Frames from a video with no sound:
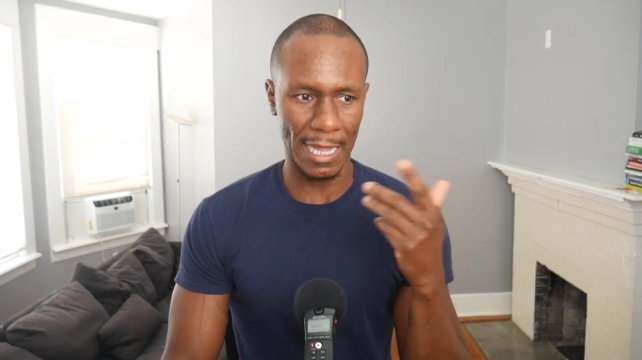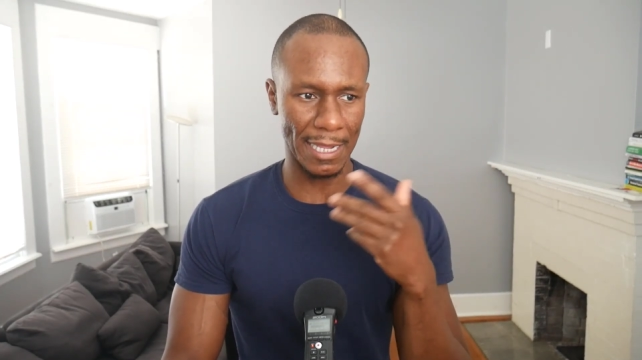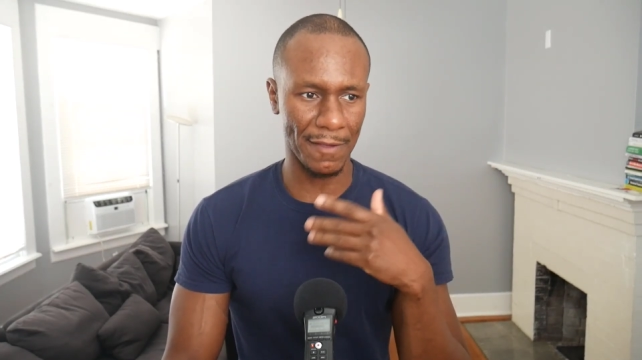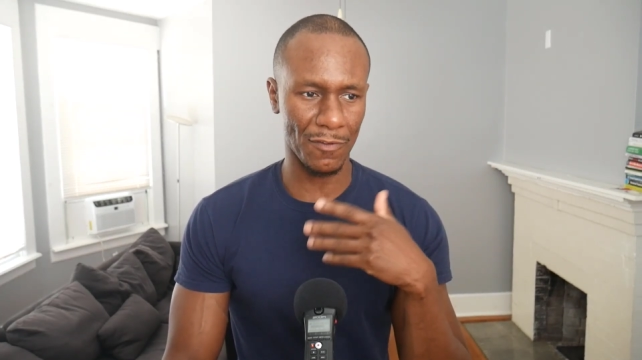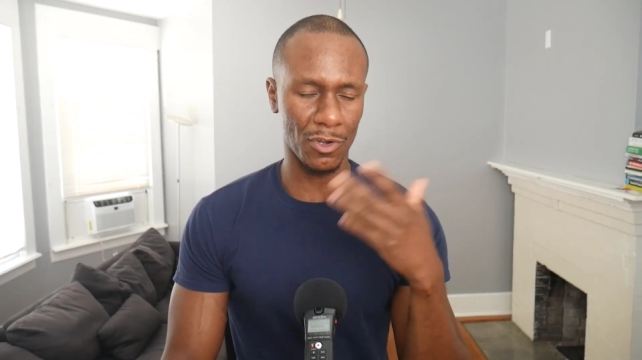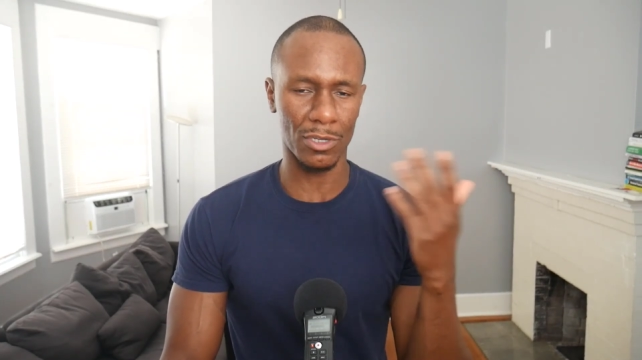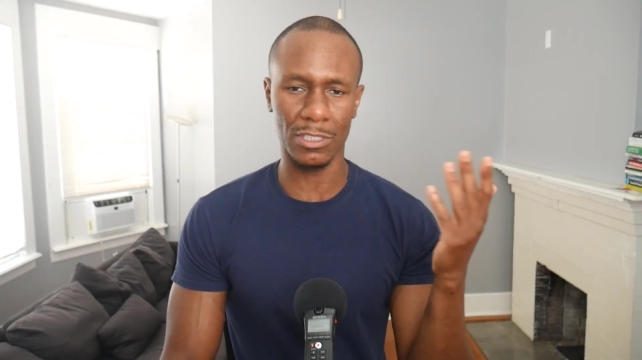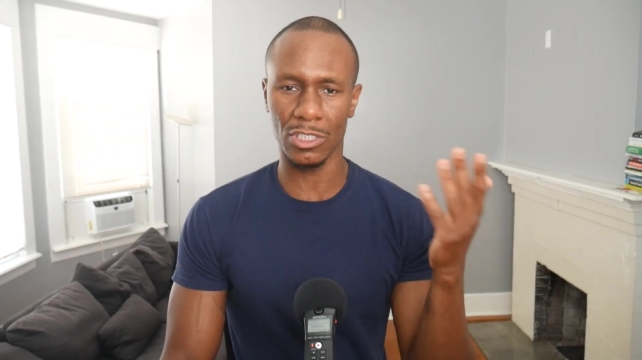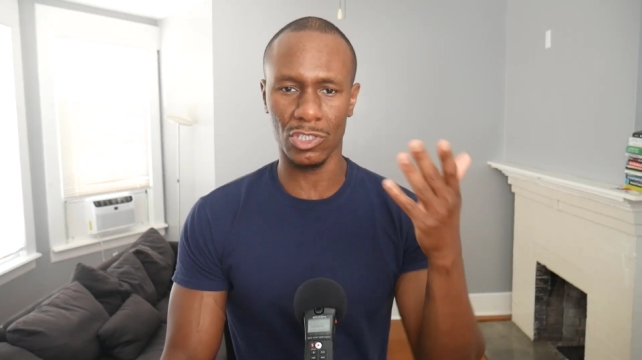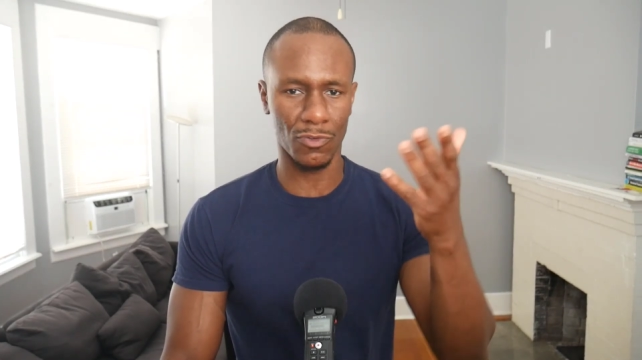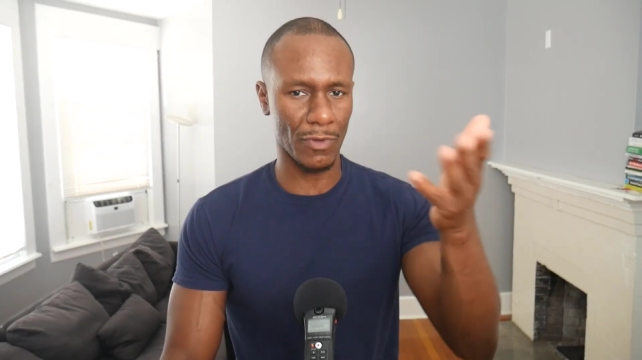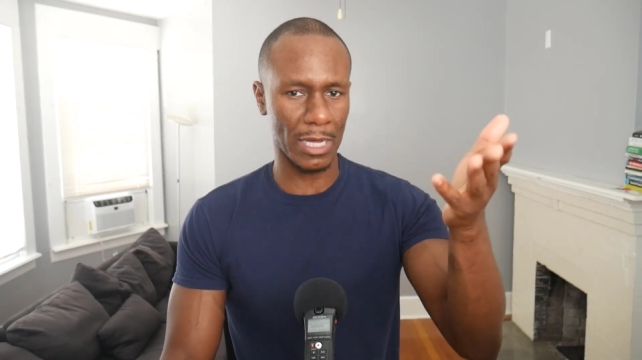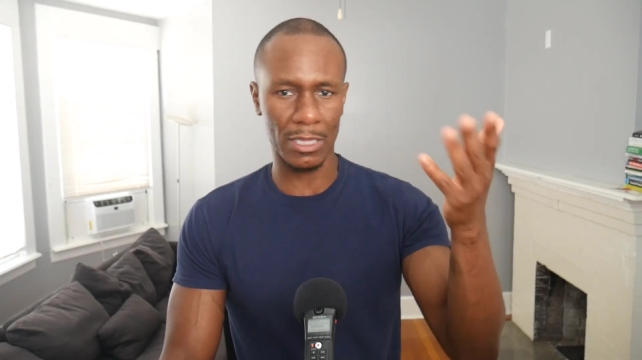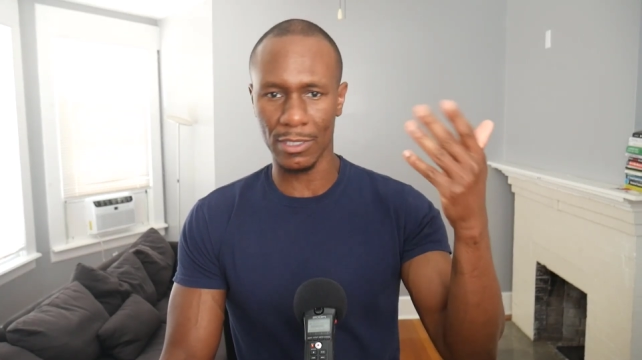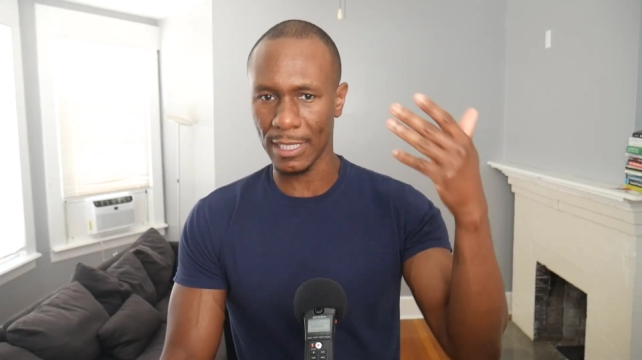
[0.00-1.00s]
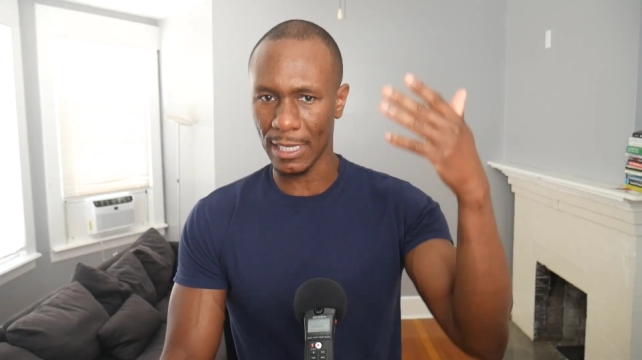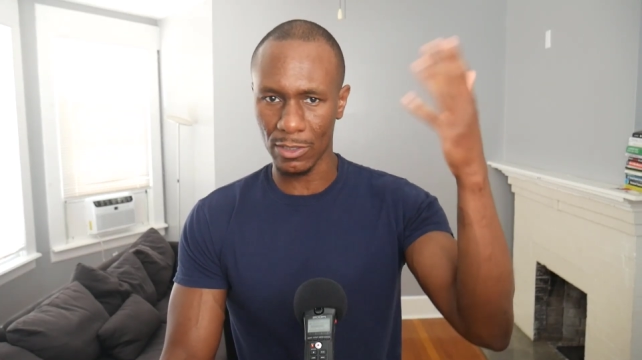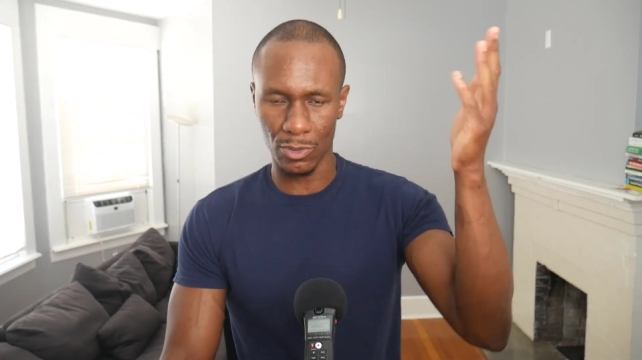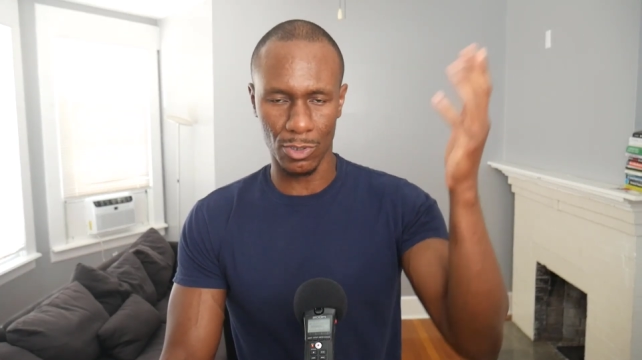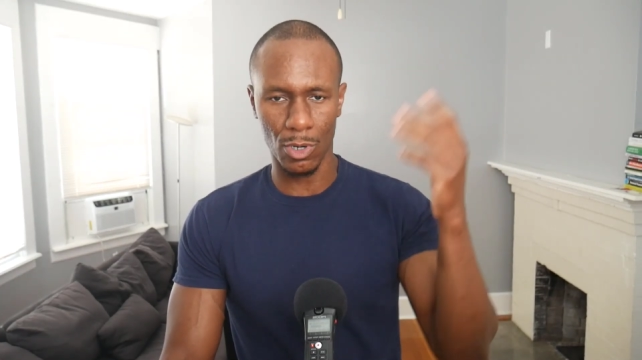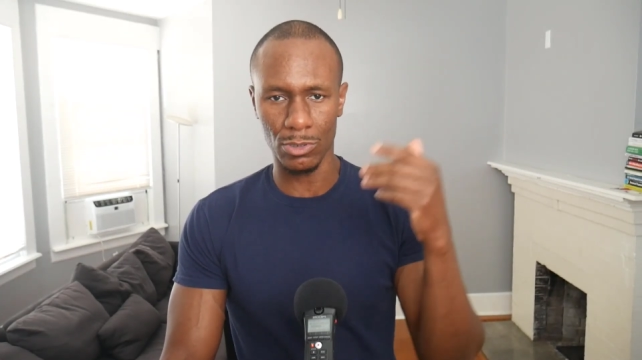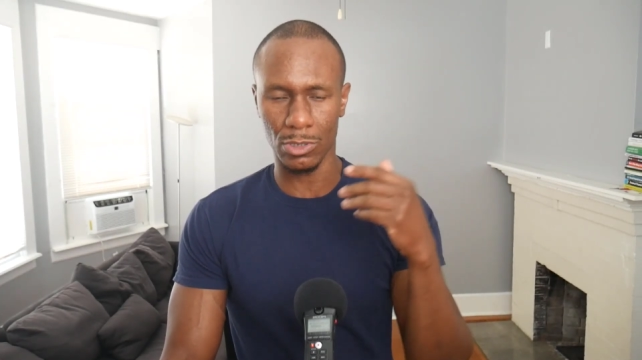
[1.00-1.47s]
Like, if you're just a regular
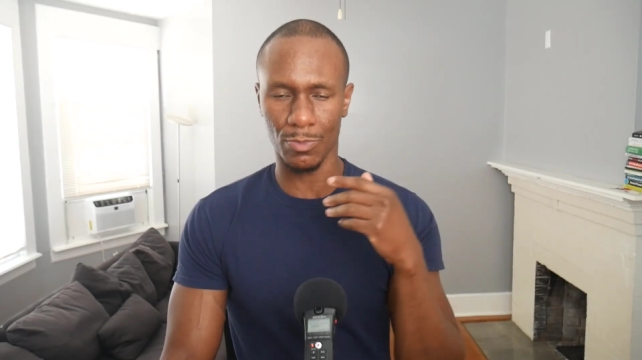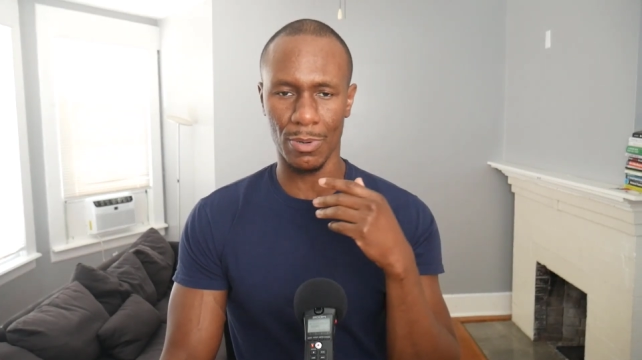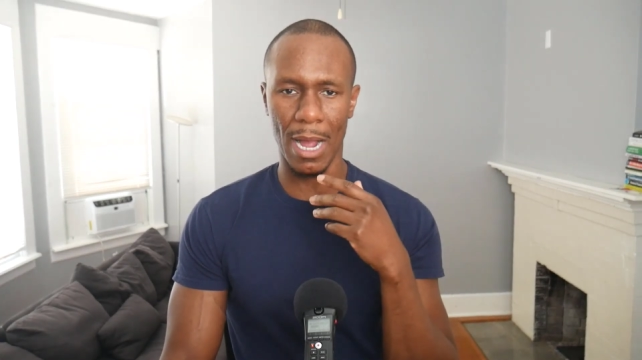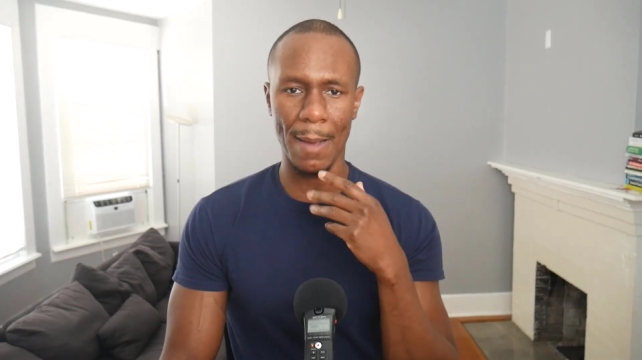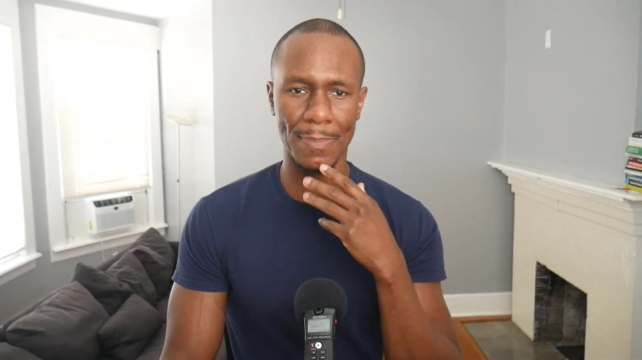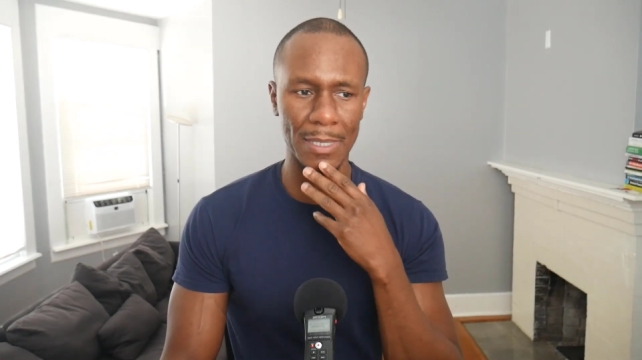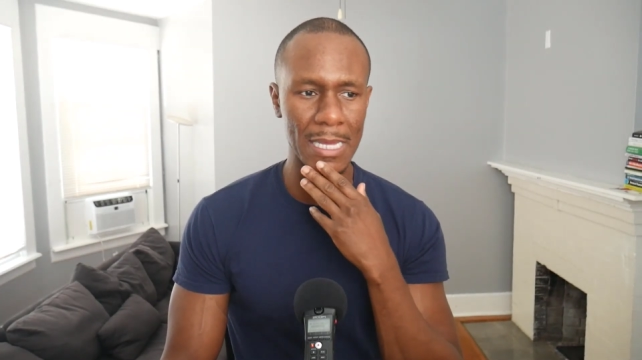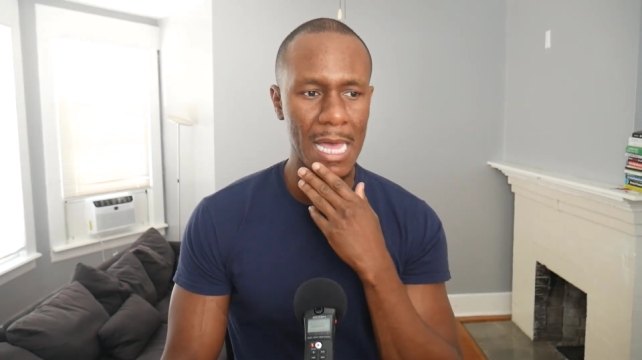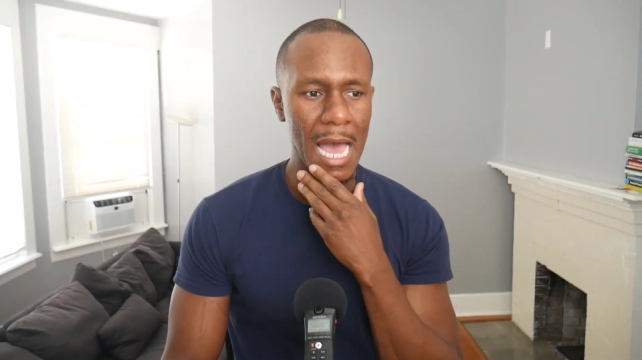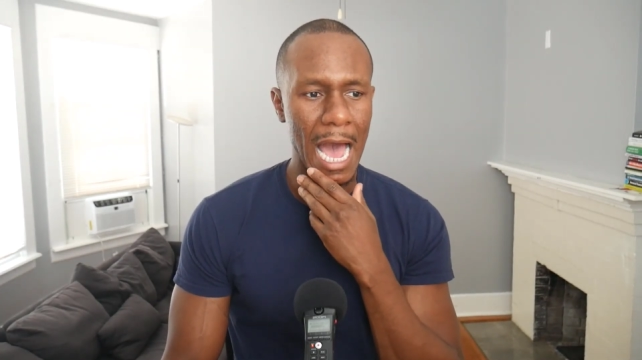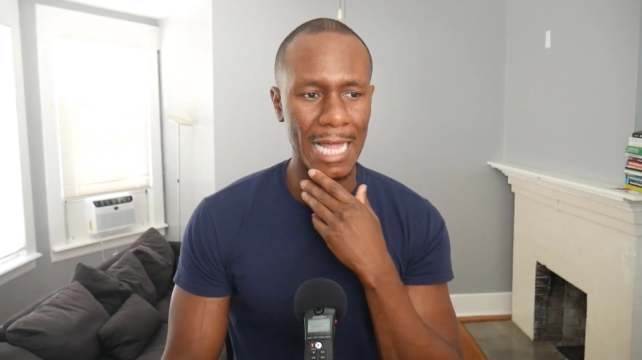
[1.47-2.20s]
landlord who owns a property,